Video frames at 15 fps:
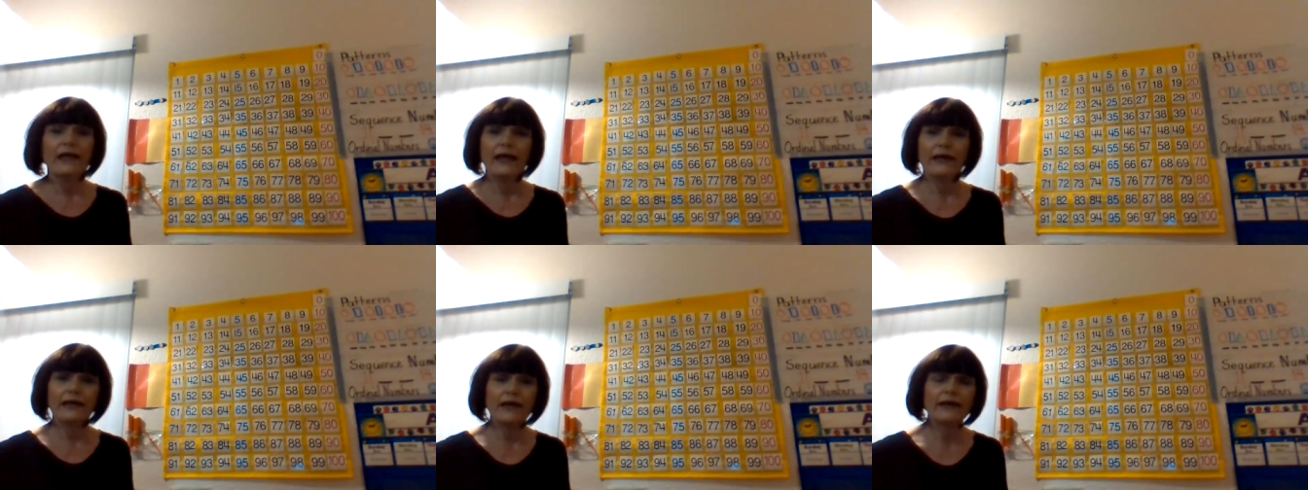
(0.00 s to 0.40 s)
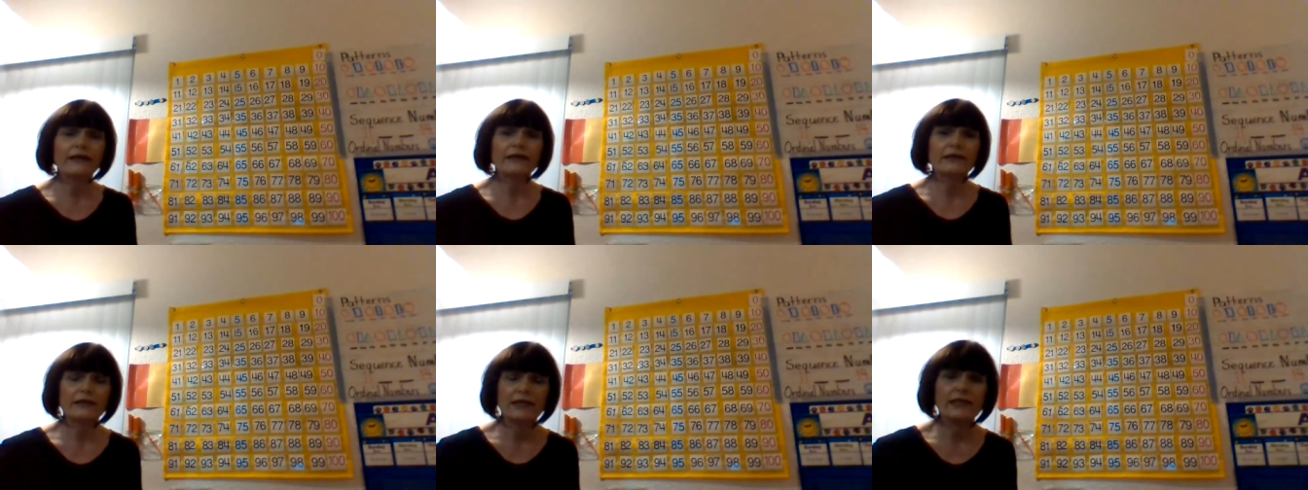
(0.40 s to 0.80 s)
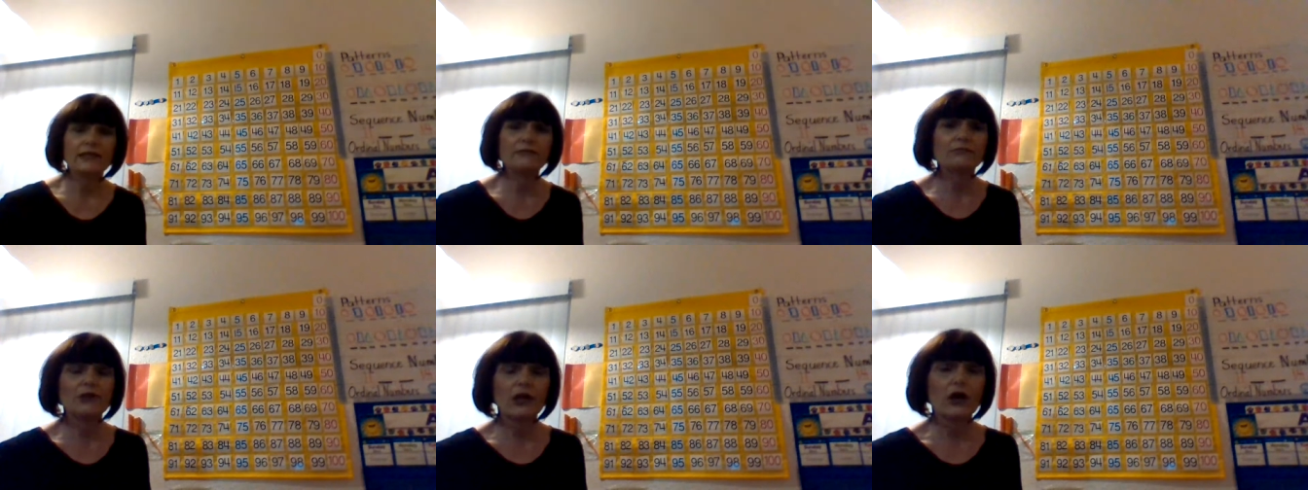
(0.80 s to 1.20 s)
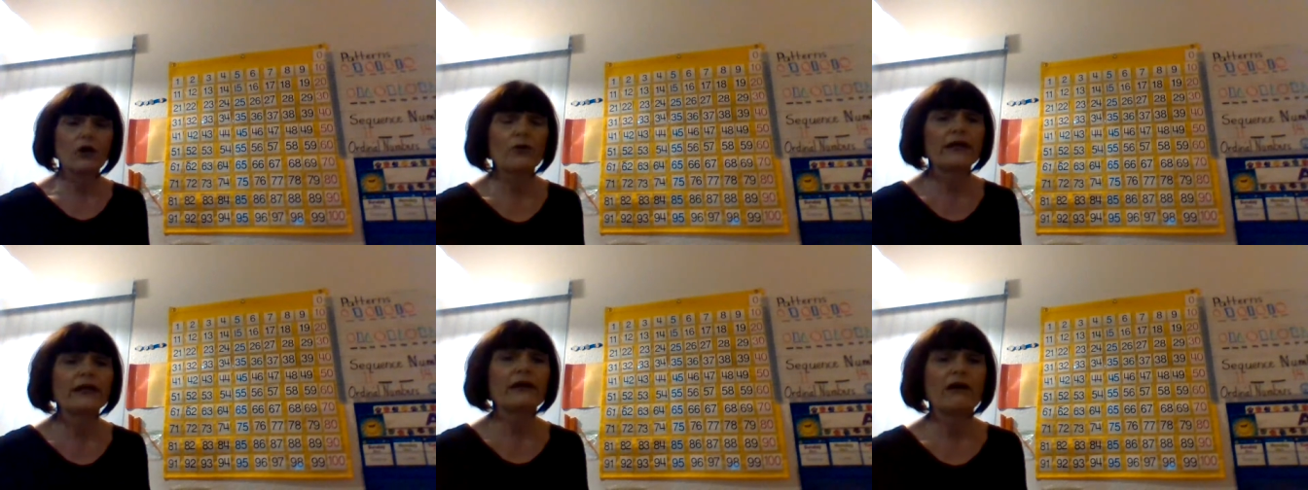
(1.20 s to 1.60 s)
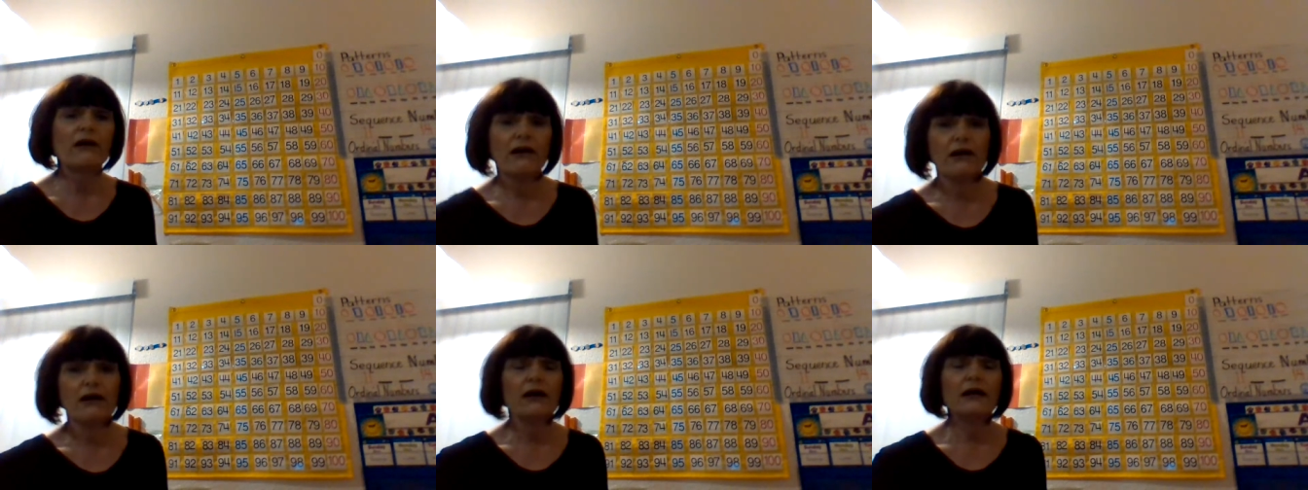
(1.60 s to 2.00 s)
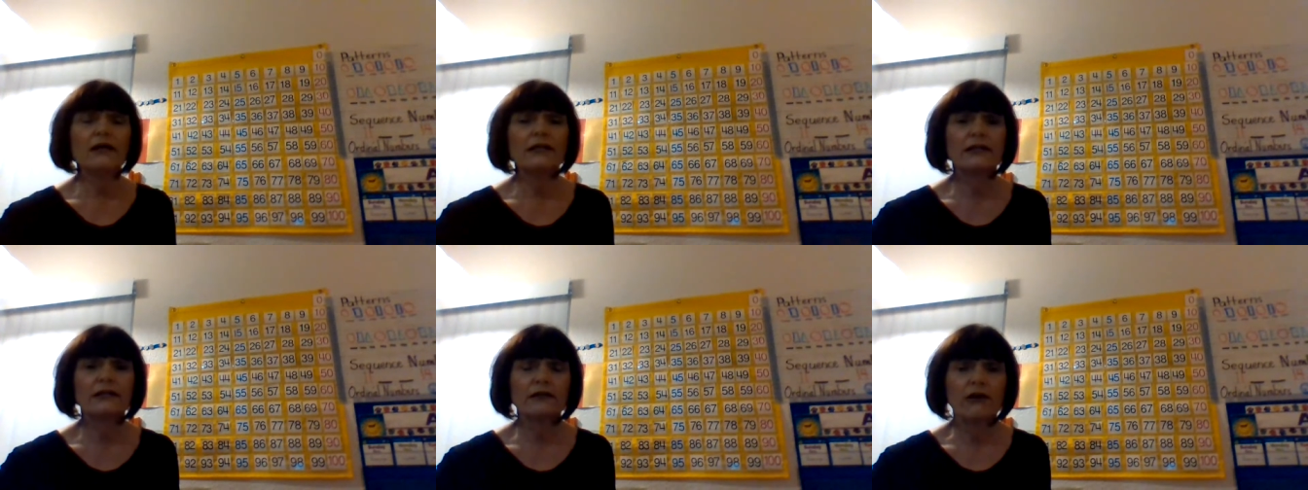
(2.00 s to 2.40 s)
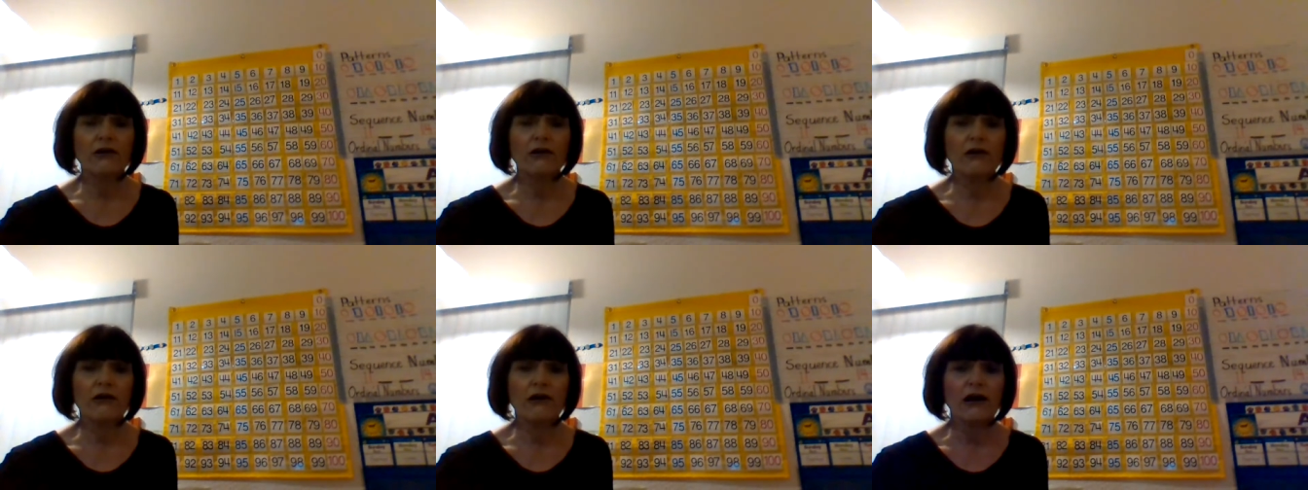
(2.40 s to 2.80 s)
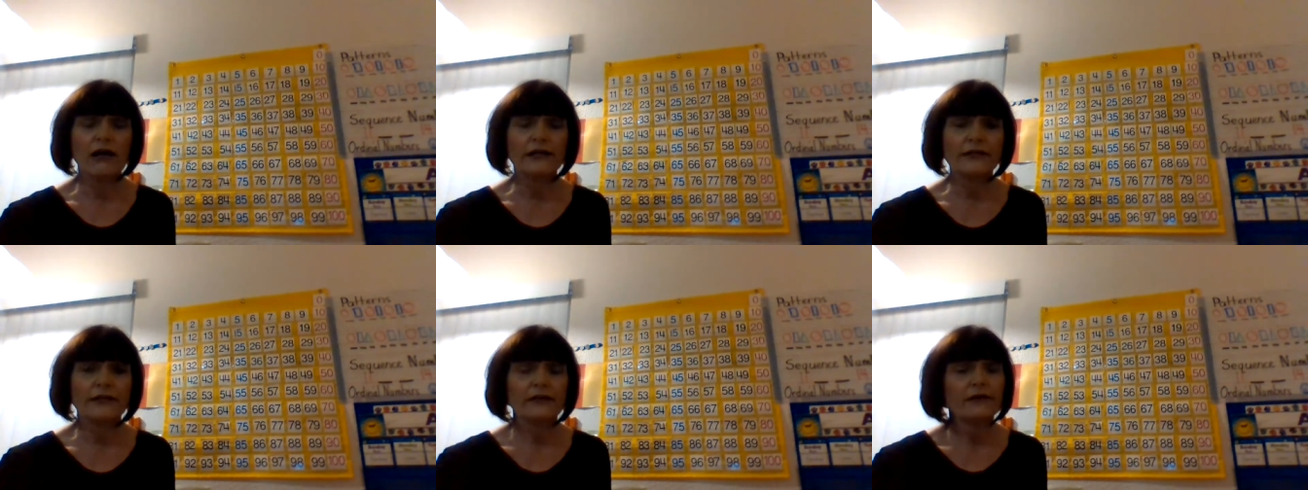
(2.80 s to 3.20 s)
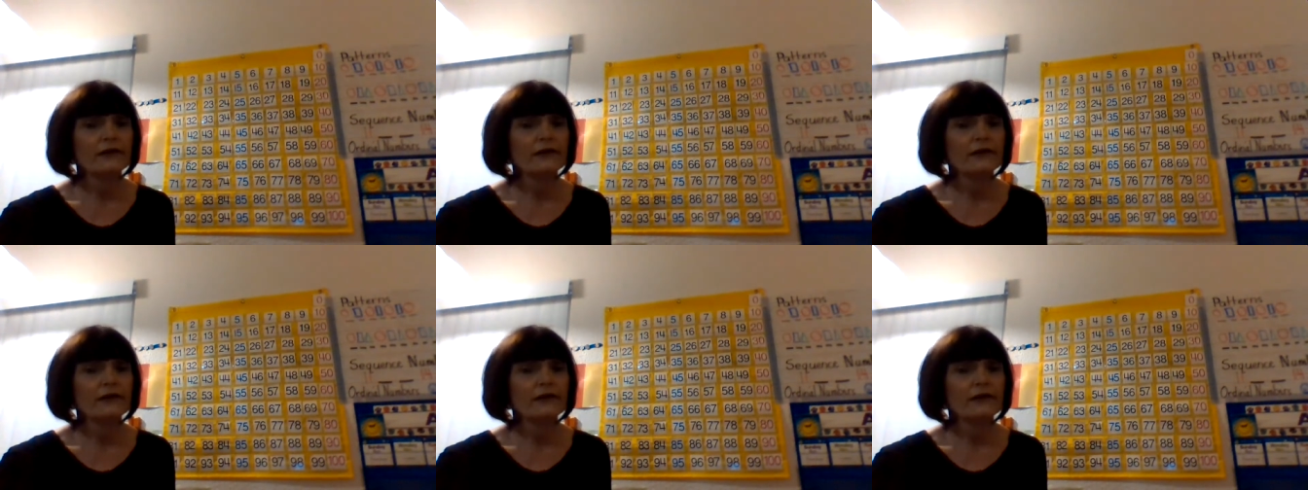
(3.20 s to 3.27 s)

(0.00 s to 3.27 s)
And I could keep going on and on,